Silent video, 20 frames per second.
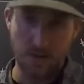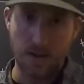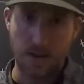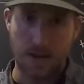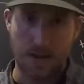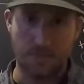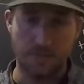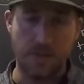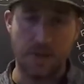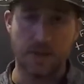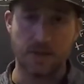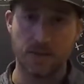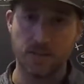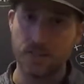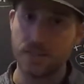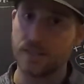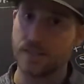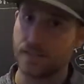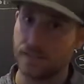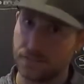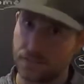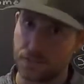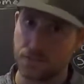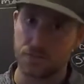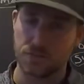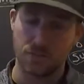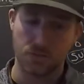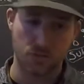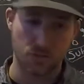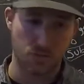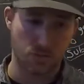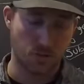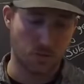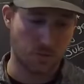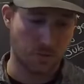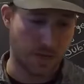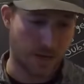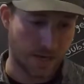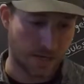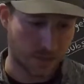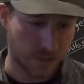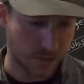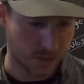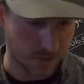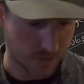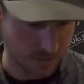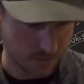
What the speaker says: on that hook, it just looks so natural.